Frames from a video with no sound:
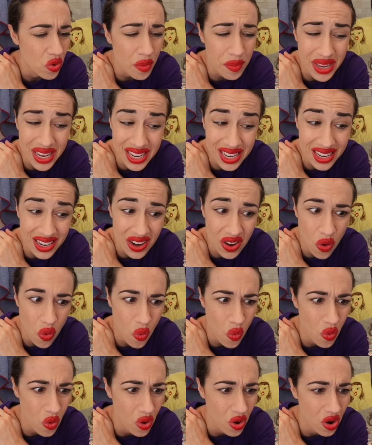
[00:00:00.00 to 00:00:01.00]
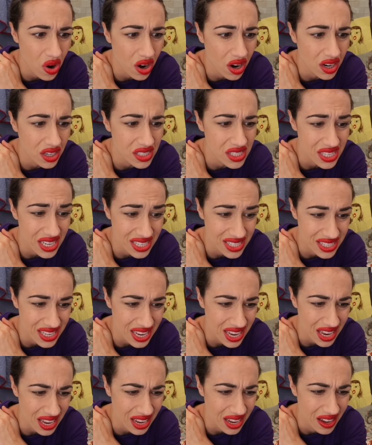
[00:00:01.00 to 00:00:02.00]
Woman or
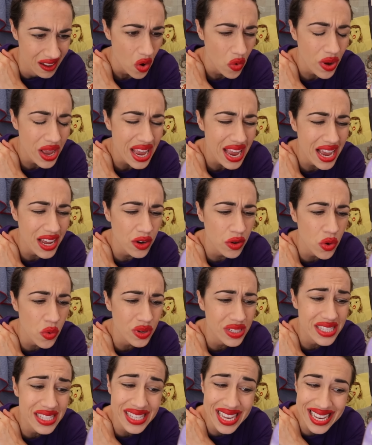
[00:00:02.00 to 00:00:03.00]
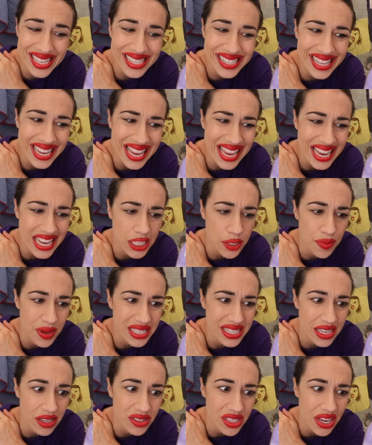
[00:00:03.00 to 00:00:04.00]
60? Okay, I don't know what 60 is, but
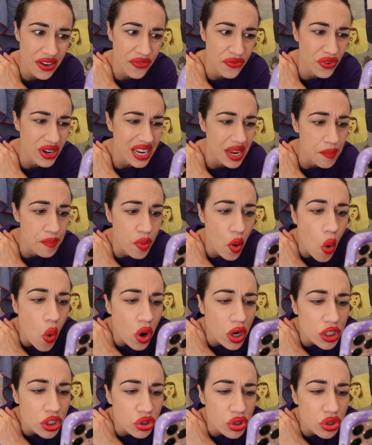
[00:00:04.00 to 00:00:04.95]
it sounds like a freaking porn,